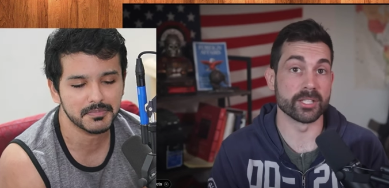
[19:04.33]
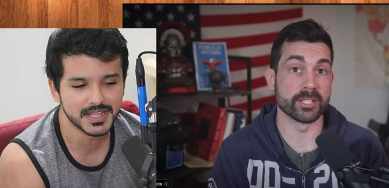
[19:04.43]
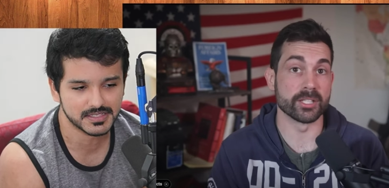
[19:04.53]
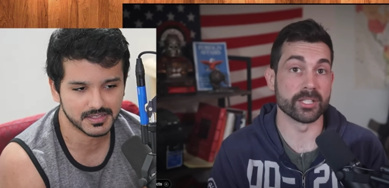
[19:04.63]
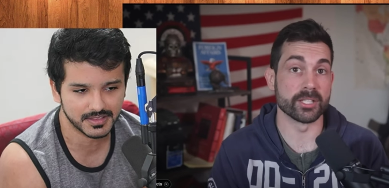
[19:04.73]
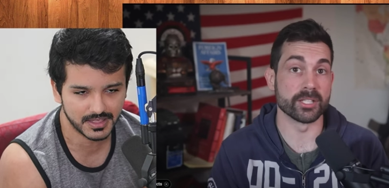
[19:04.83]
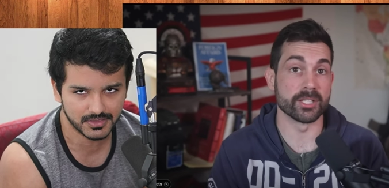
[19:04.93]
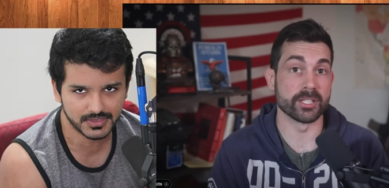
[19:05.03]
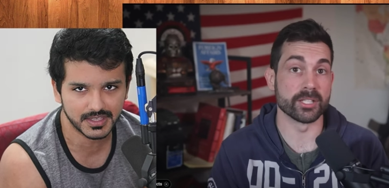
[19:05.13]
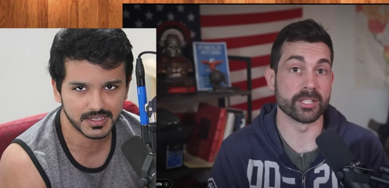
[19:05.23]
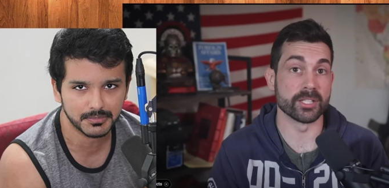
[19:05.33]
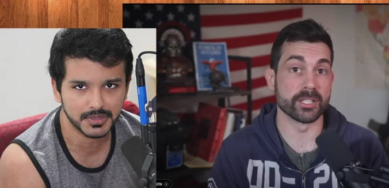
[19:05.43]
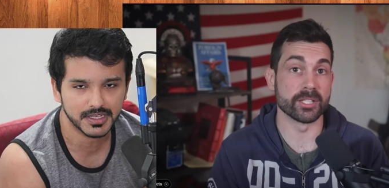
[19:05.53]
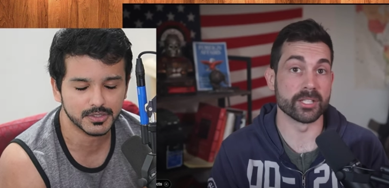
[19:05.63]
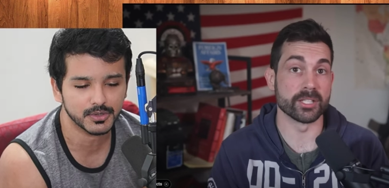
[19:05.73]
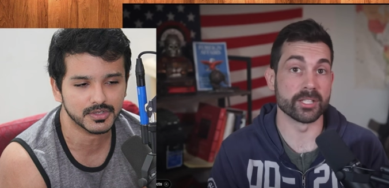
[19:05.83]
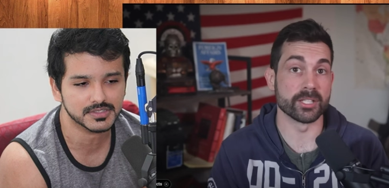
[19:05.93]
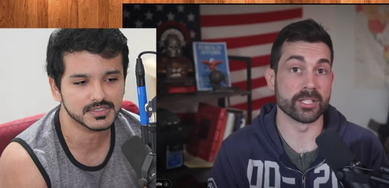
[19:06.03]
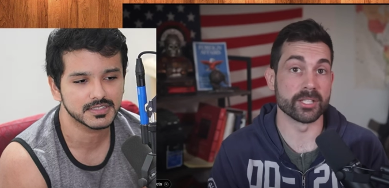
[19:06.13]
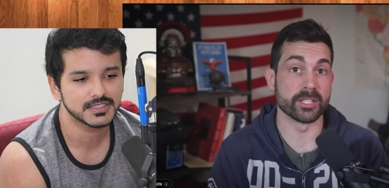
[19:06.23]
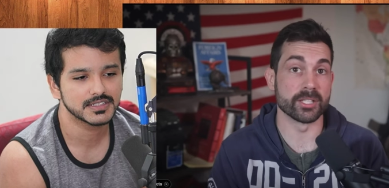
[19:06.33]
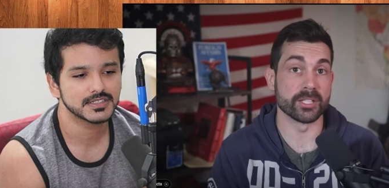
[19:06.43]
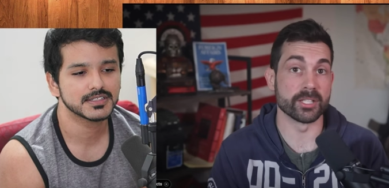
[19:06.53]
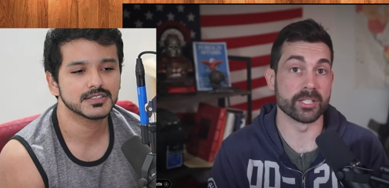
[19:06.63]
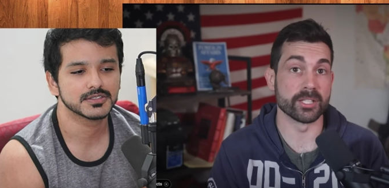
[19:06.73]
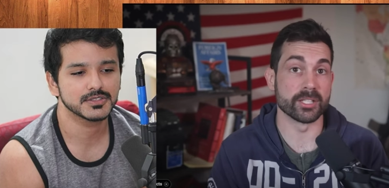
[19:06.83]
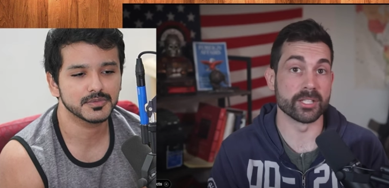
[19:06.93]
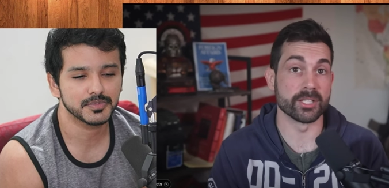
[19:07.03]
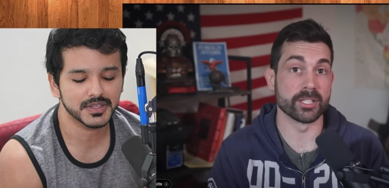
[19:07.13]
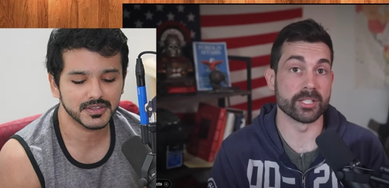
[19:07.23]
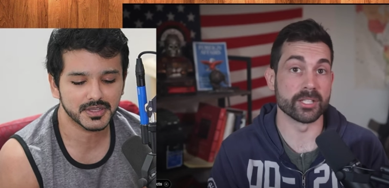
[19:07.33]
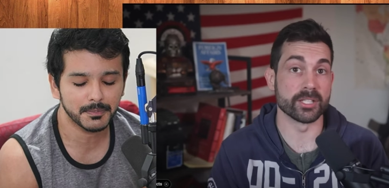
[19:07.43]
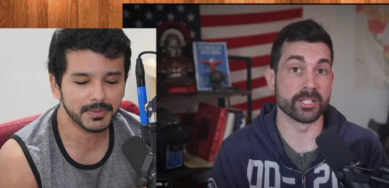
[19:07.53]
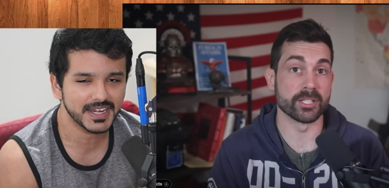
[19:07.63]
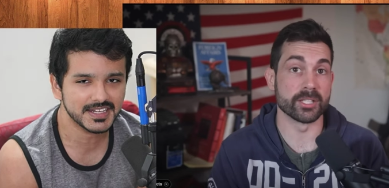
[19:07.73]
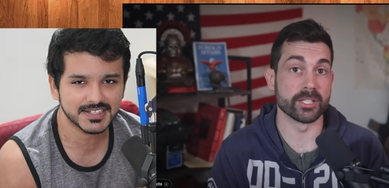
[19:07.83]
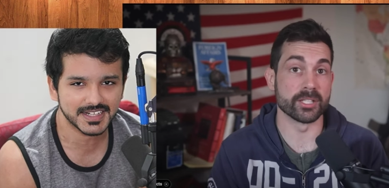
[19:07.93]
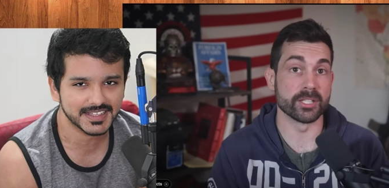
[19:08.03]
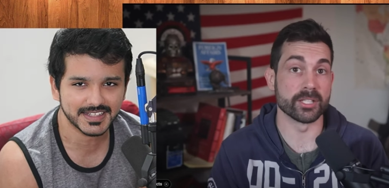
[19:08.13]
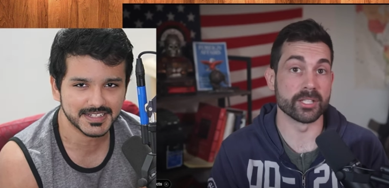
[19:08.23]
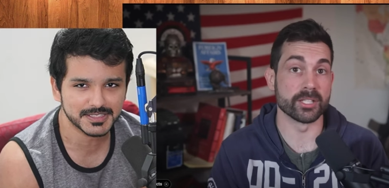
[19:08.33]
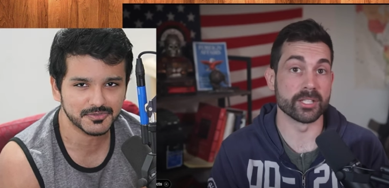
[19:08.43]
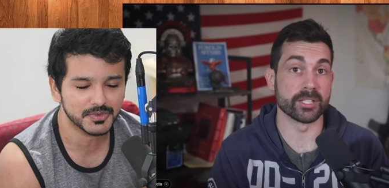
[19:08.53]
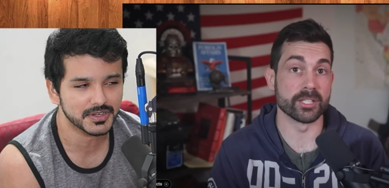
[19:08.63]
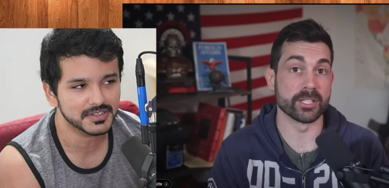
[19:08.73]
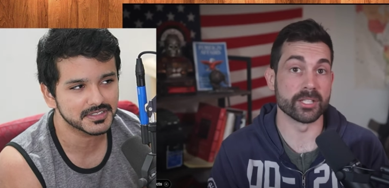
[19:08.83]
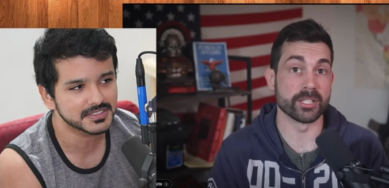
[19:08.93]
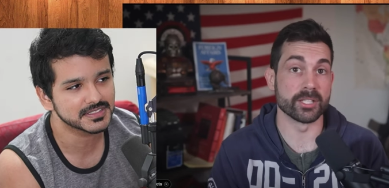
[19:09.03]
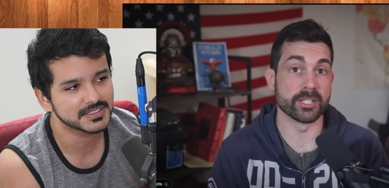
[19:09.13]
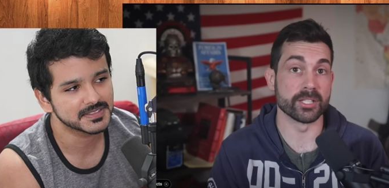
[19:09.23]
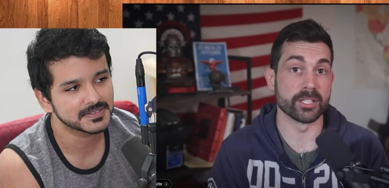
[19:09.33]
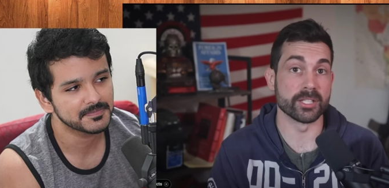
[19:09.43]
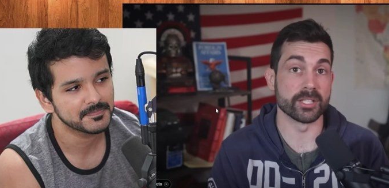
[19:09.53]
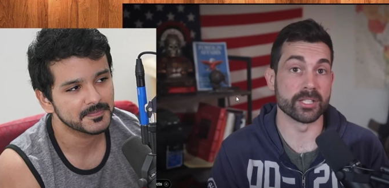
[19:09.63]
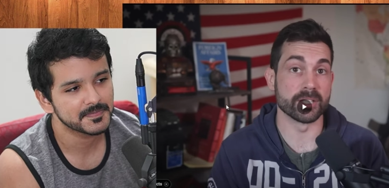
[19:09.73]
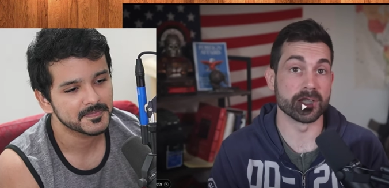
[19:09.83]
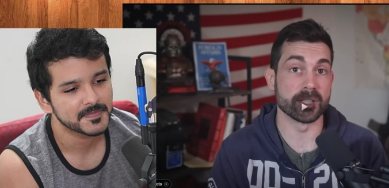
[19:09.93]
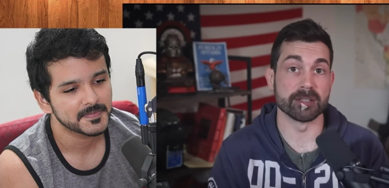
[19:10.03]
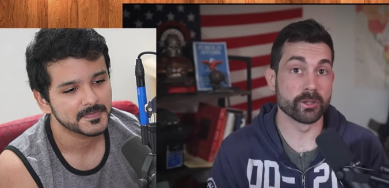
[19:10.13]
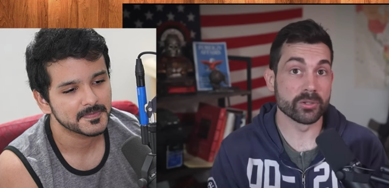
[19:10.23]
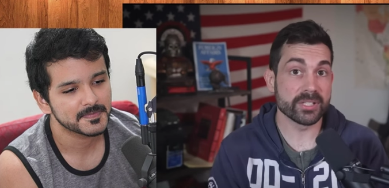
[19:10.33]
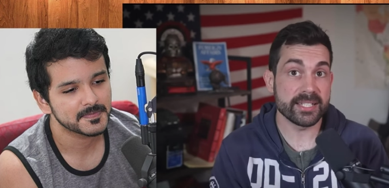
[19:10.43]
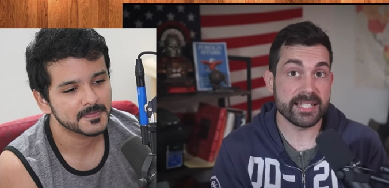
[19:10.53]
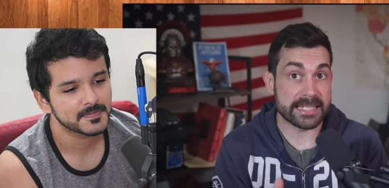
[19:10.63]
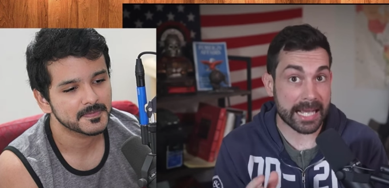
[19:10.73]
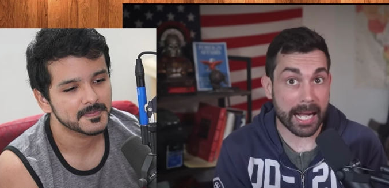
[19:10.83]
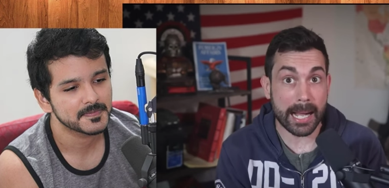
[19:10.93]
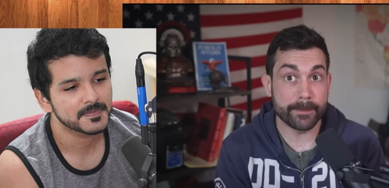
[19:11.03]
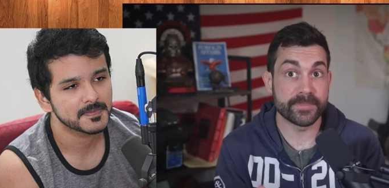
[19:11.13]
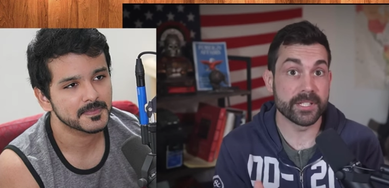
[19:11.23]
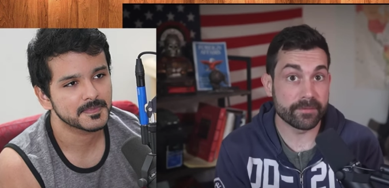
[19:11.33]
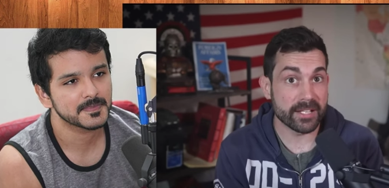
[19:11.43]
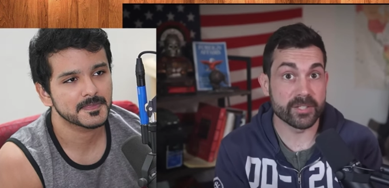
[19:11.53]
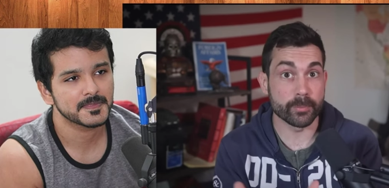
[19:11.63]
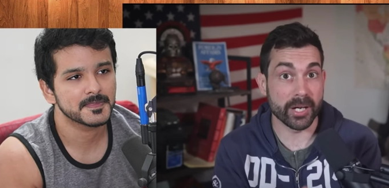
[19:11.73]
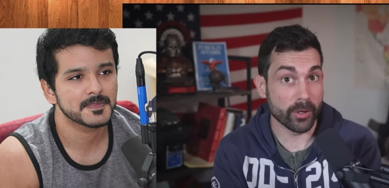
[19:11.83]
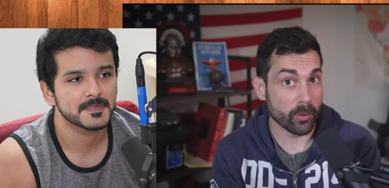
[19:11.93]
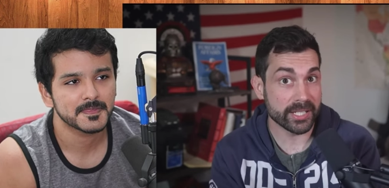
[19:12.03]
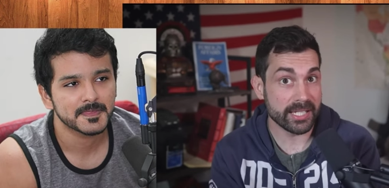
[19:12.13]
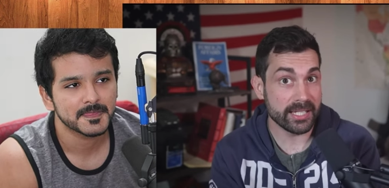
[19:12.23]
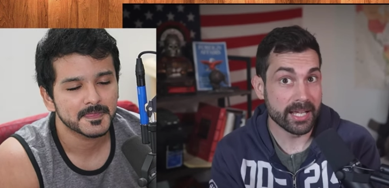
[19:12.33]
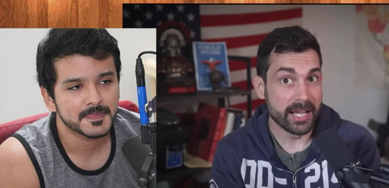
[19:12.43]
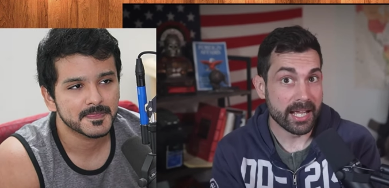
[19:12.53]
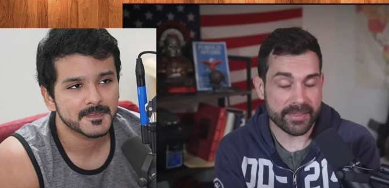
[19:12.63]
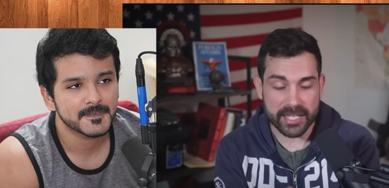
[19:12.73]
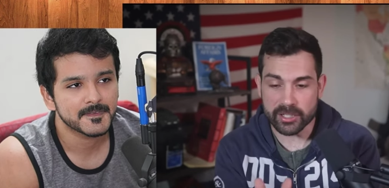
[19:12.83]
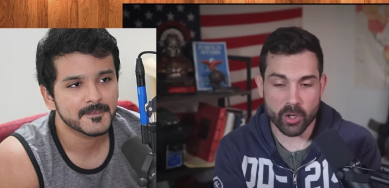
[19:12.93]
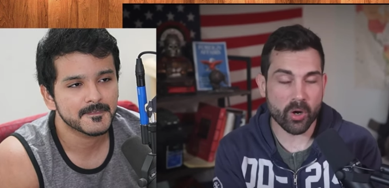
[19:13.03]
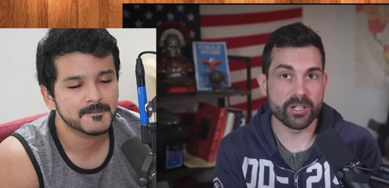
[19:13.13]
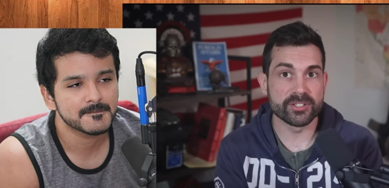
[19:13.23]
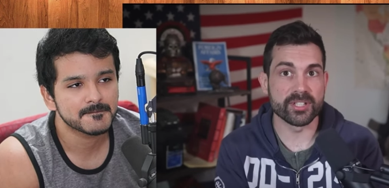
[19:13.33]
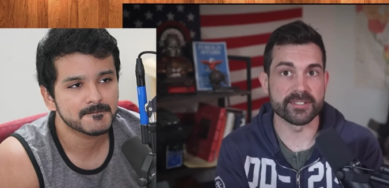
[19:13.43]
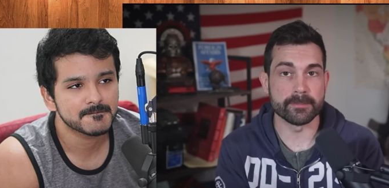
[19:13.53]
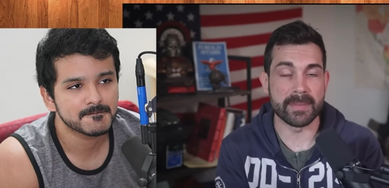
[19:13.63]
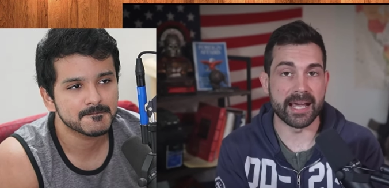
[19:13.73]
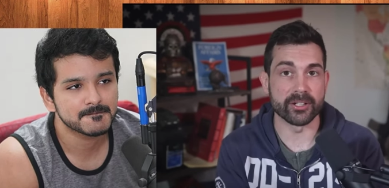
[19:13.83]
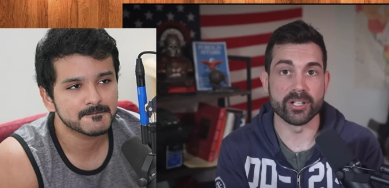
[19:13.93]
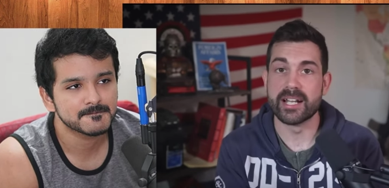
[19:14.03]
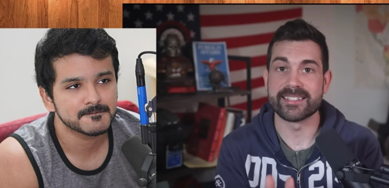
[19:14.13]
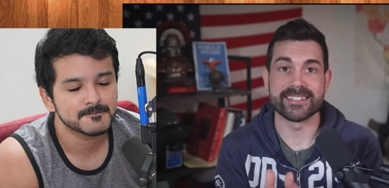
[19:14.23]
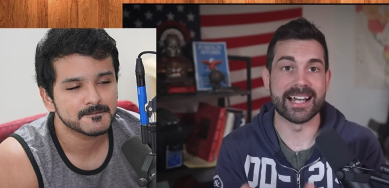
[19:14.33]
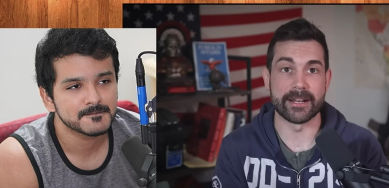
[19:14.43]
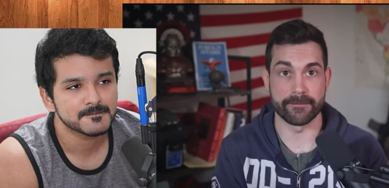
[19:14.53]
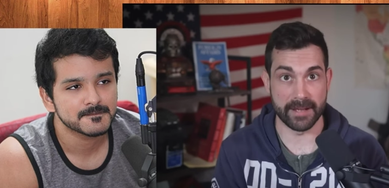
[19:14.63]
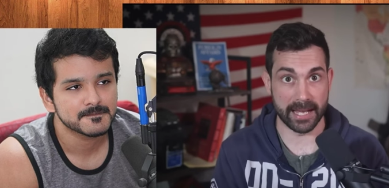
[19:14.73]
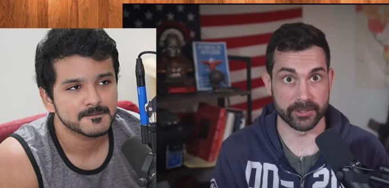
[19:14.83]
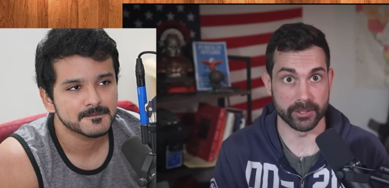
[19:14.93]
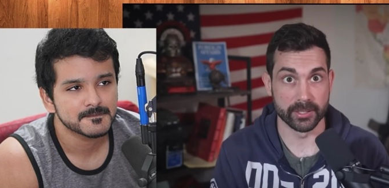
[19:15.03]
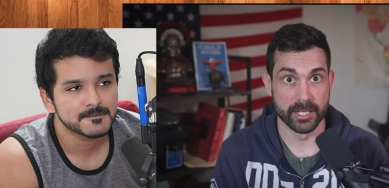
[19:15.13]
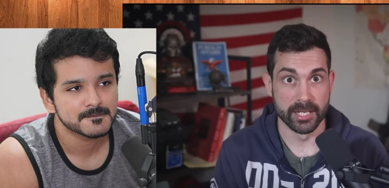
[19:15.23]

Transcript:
Speaker 1: Manson-like thing in a million dollars. So comparing shit like that doesn't work.
Speaker 2: Literally the top defense priority, and that cost doesn't matter. It's not a factor.